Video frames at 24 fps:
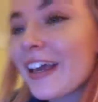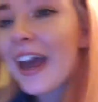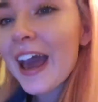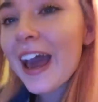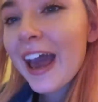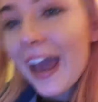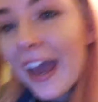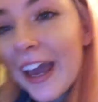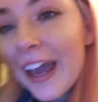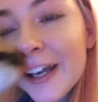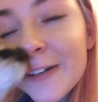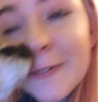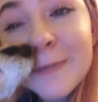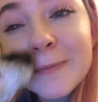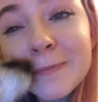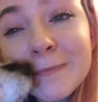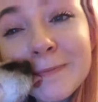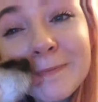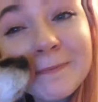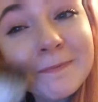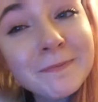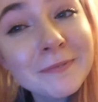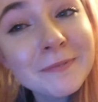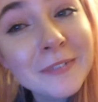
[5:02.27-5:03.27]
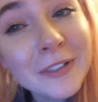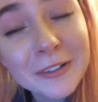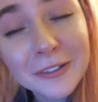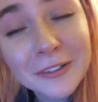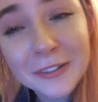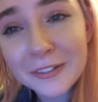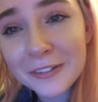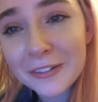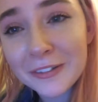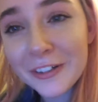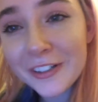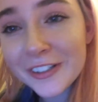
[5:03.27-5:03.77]
okay.
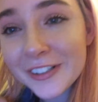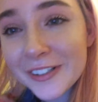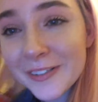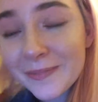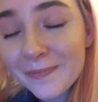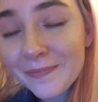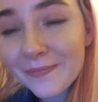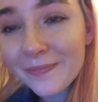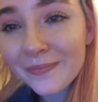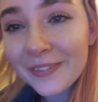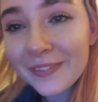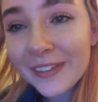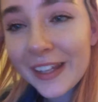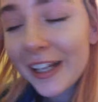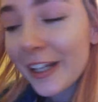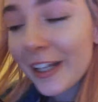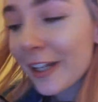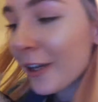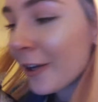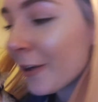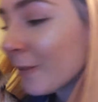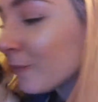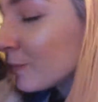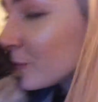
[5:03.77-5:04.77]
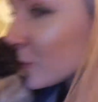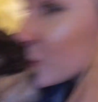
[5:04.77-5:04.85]
Oh, gross. Thank you.